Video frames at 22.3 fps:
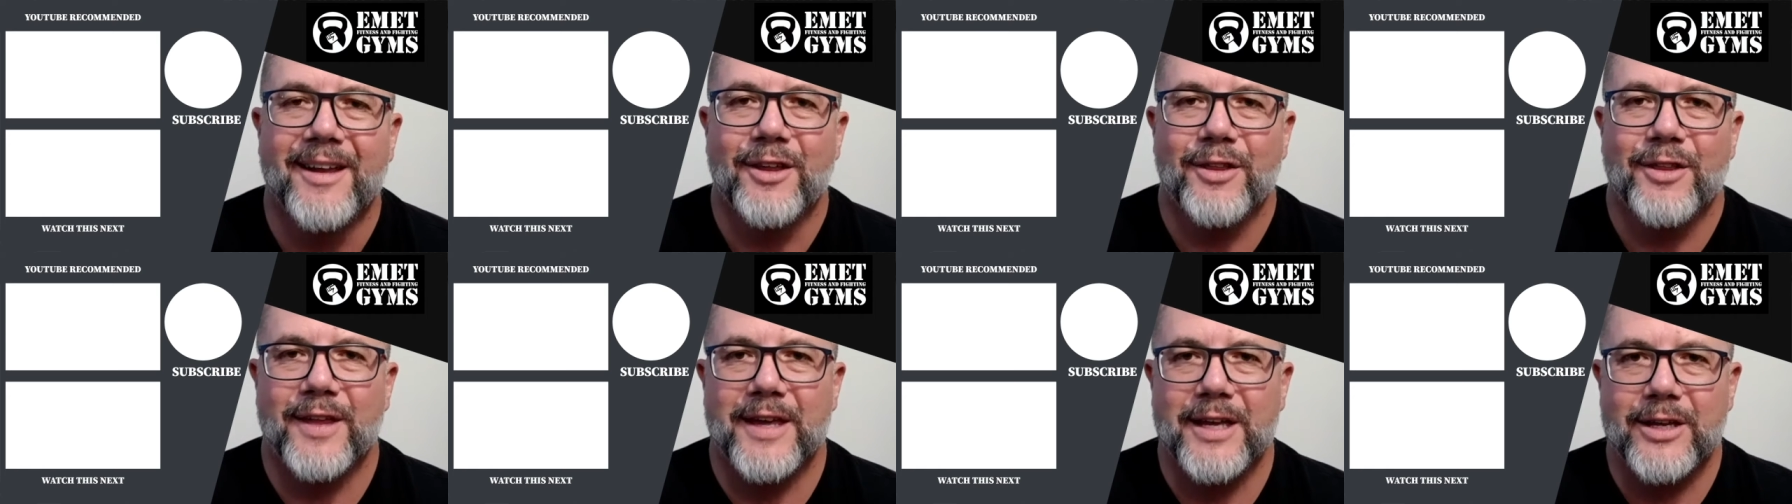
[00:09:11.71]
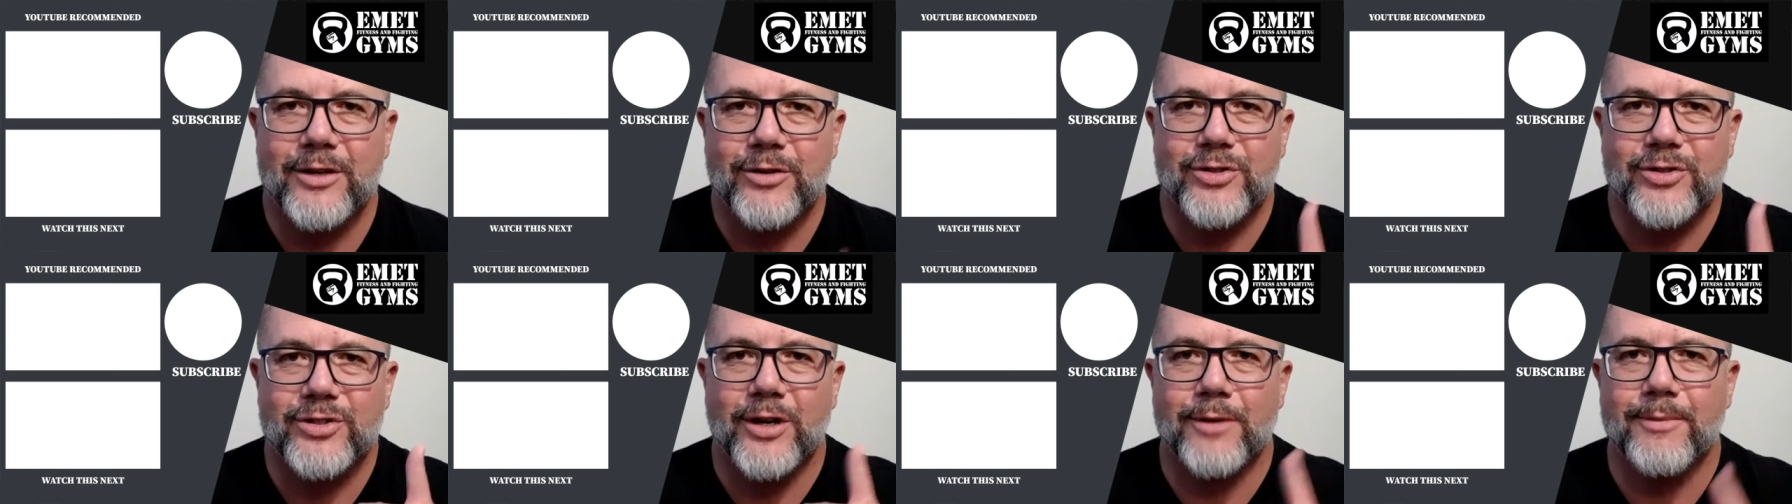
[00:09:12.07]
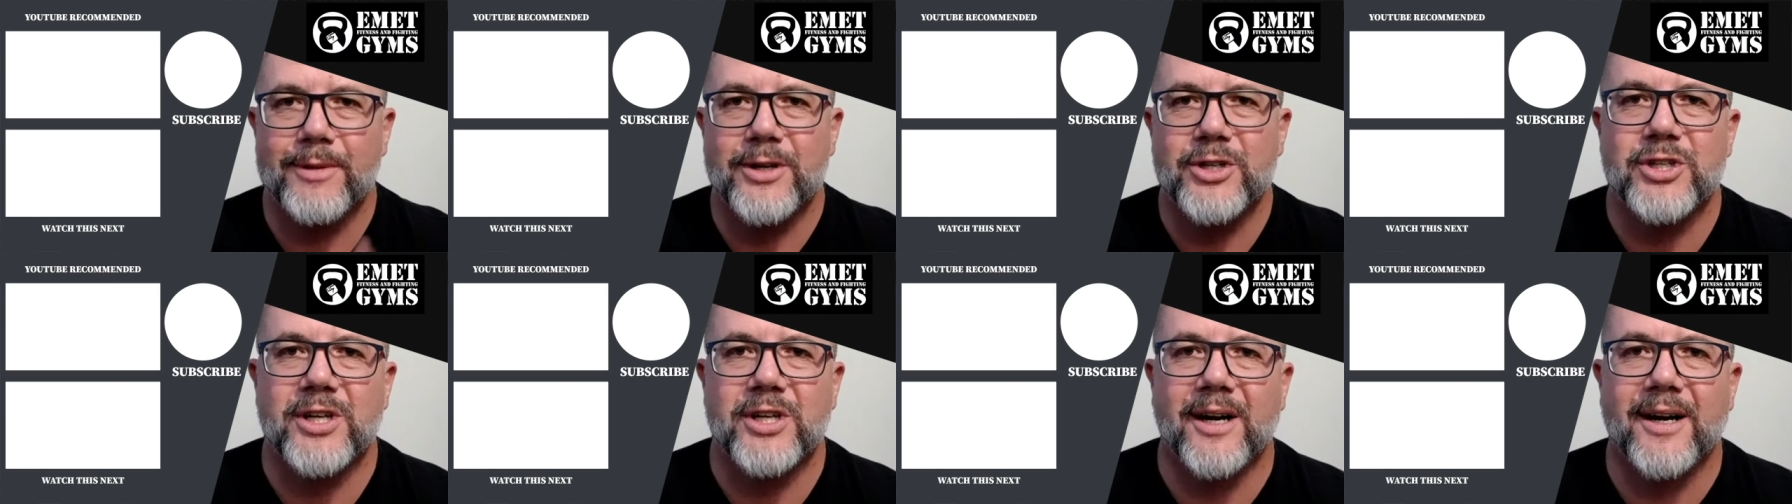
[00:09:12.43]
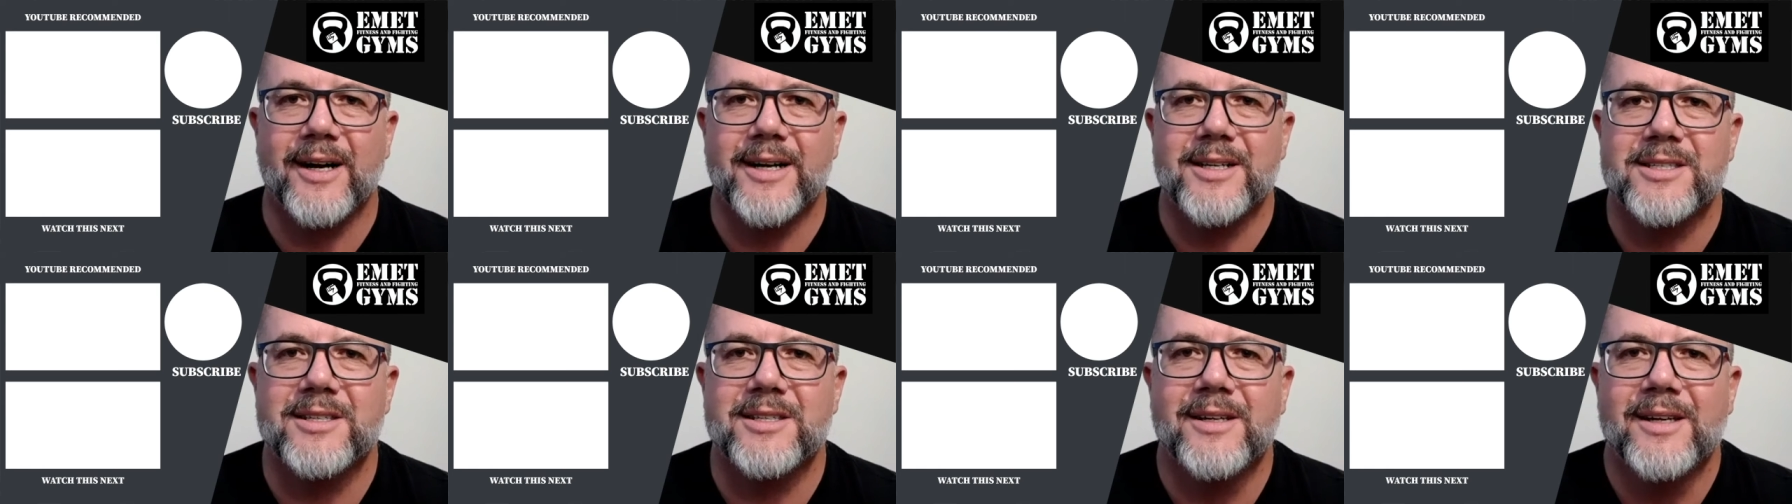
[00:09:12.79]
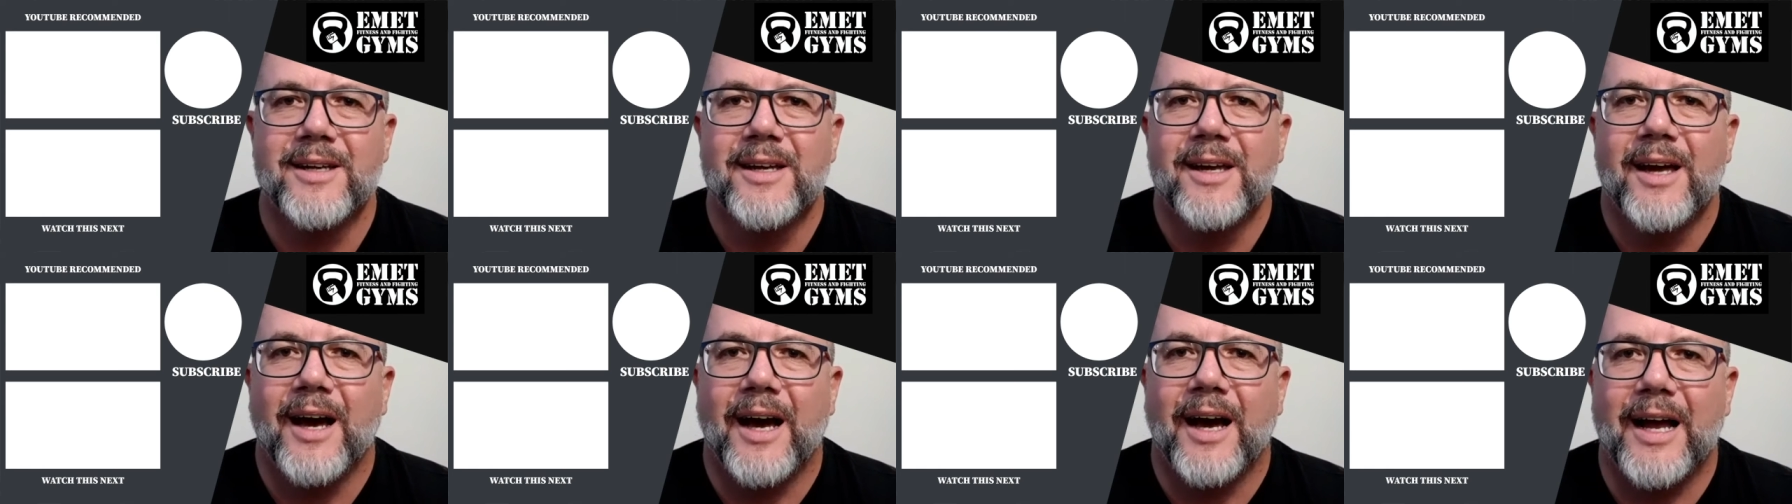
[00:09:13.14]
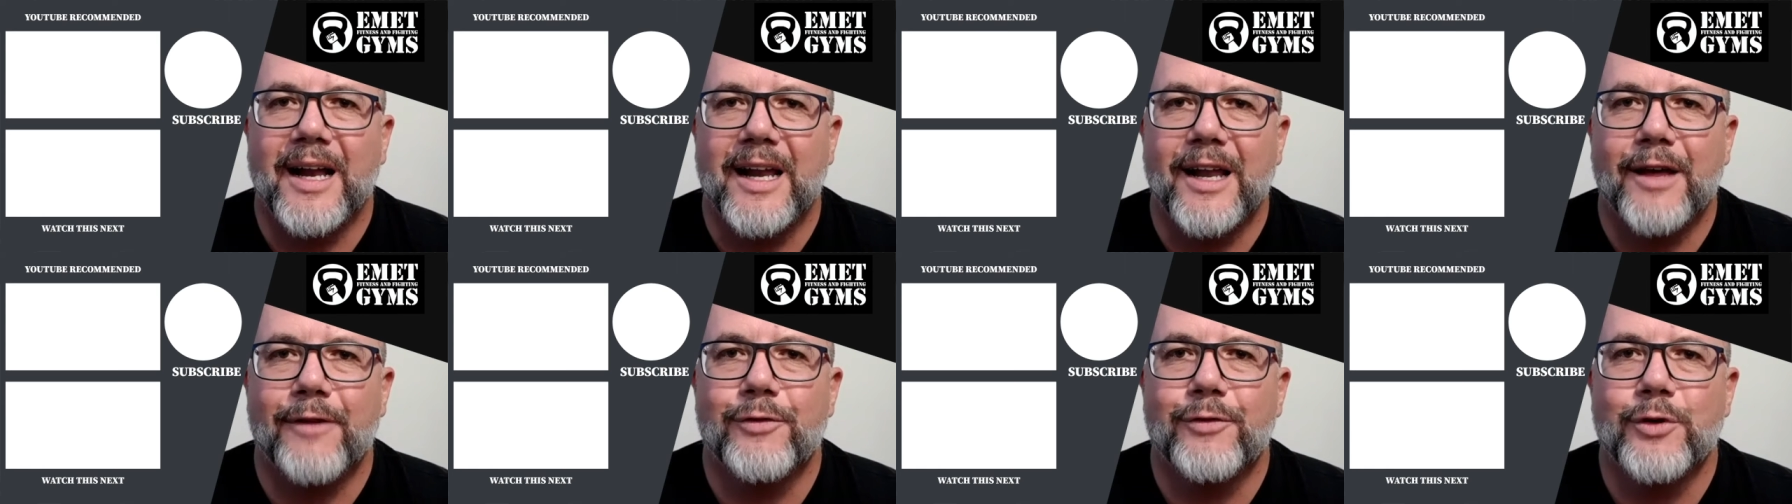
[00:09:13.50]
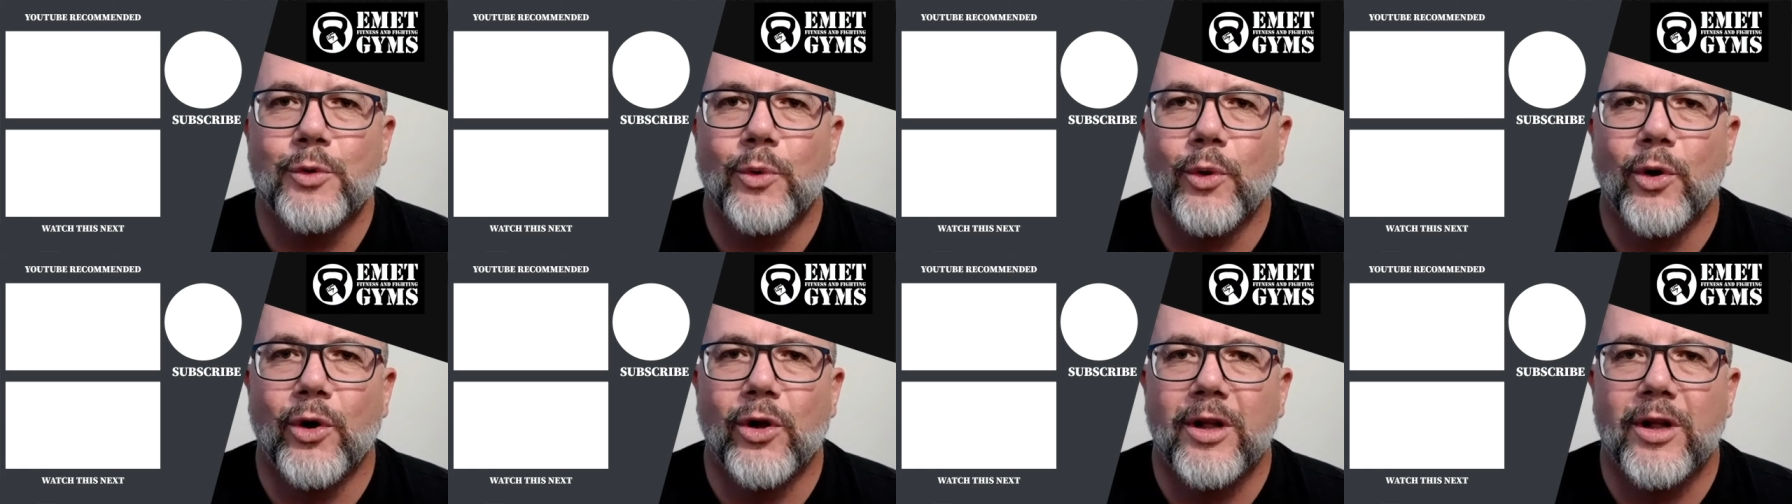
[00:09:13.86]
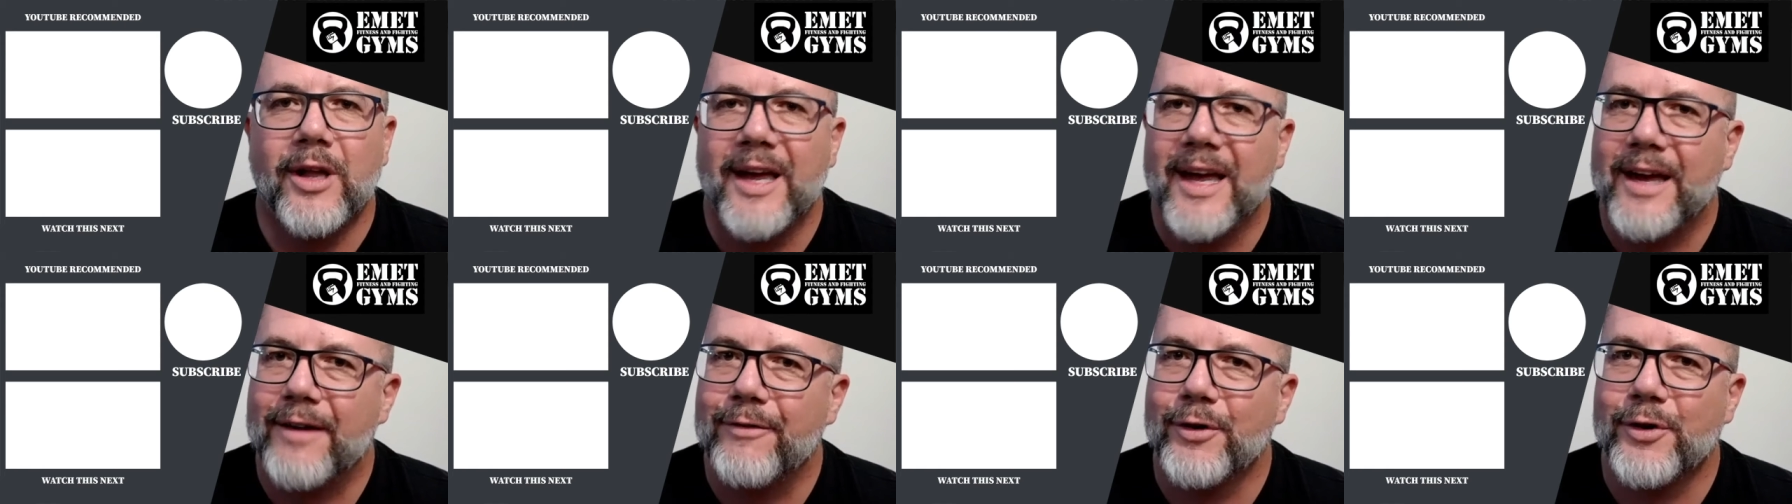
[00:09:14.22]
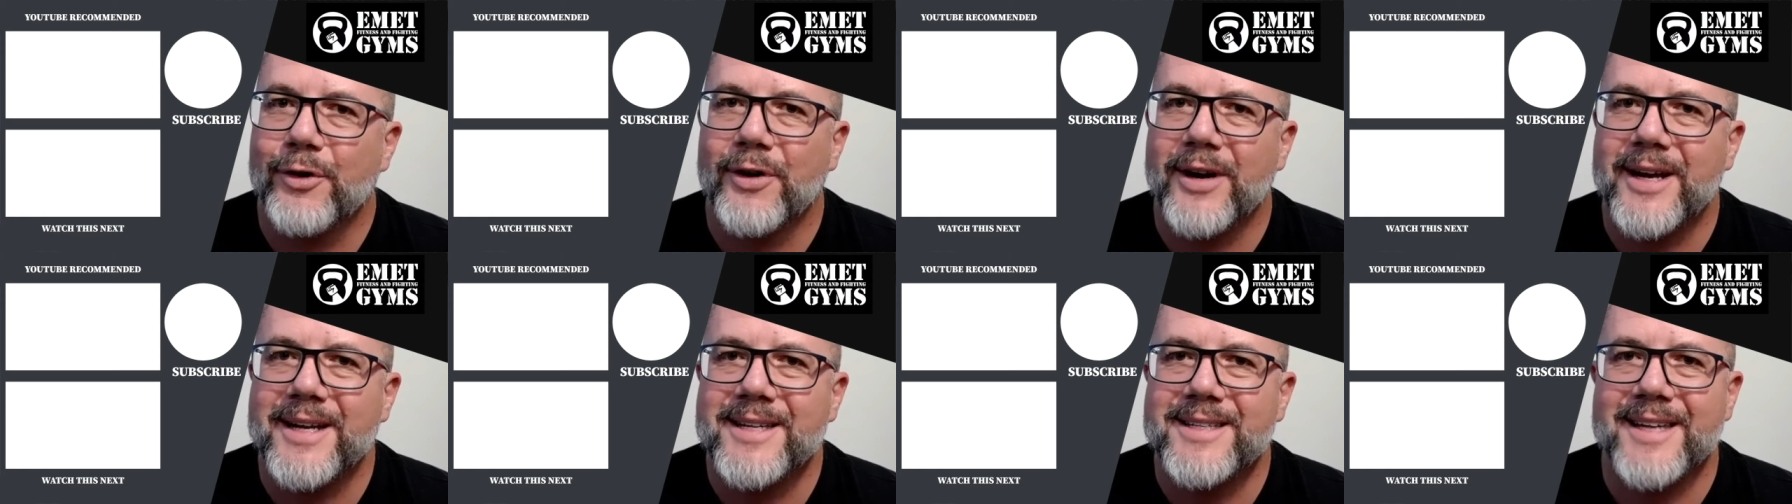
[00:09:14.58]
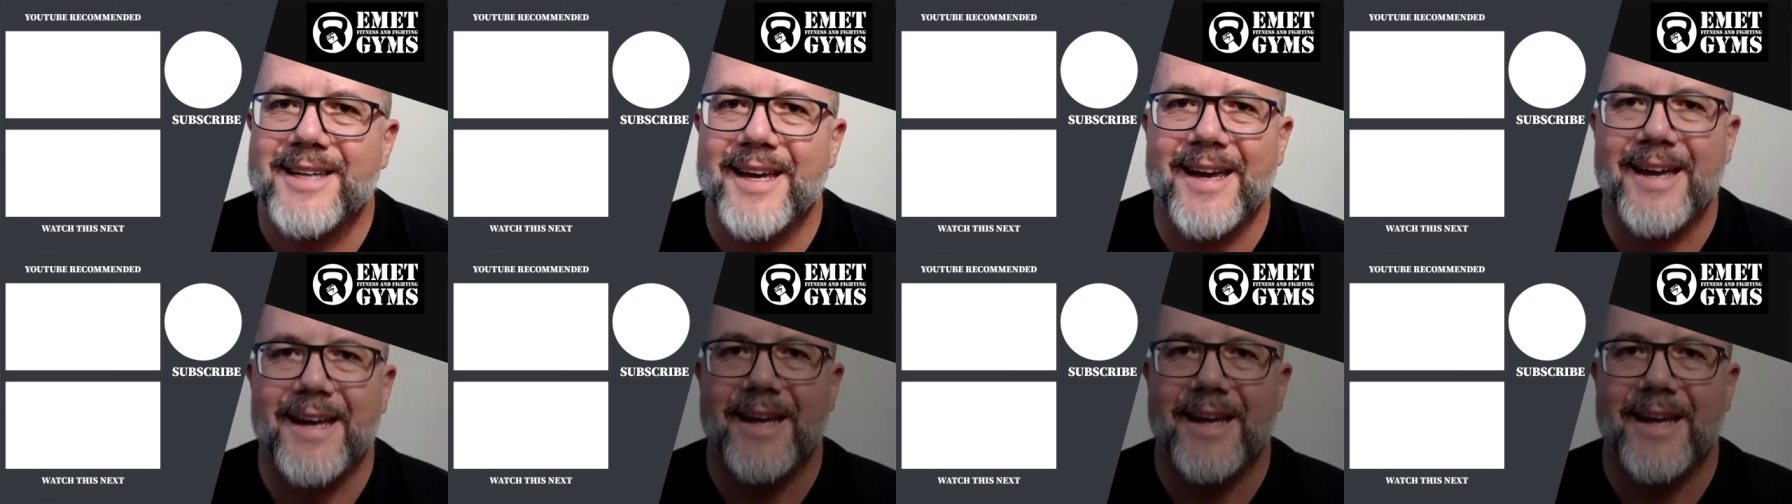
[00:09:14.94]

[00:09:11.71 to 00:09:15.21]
Thank you so much, guys. I love you all. Have a great day.